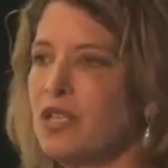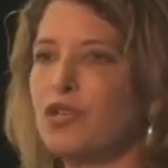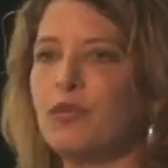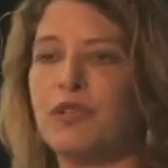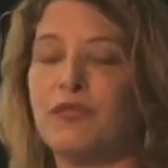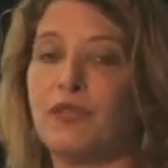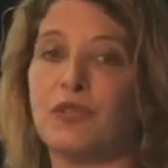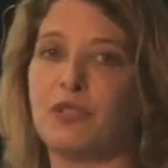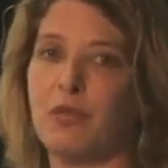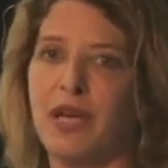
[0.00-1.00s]
human
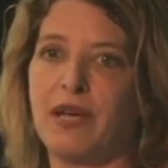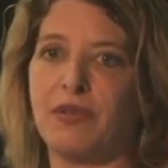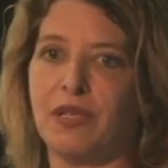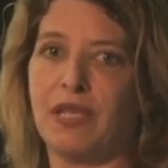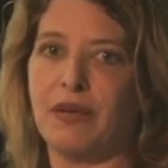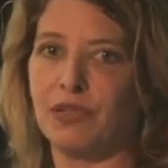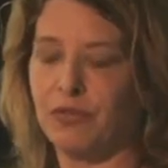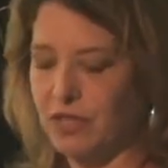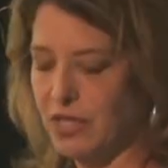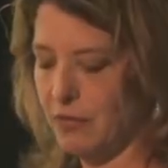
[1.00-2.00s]
food supply, really. That was
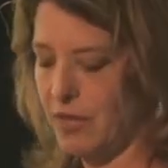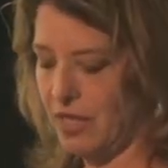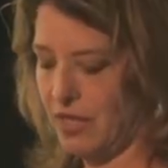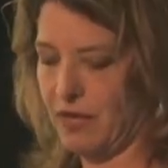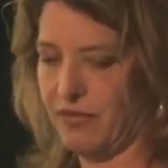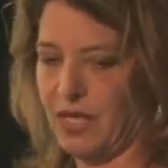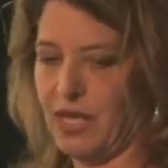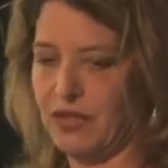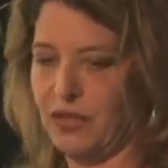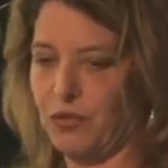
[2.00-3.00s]
really the beginning of it
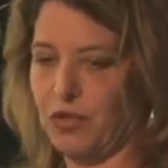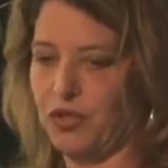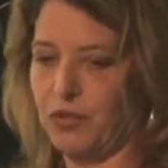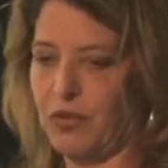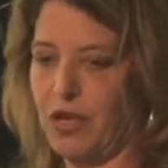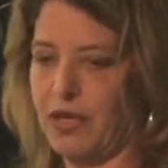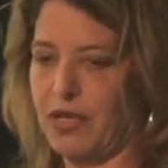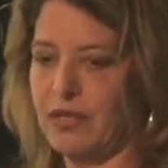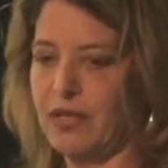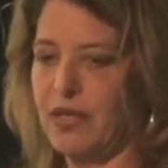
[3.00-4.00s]
as a commercial product.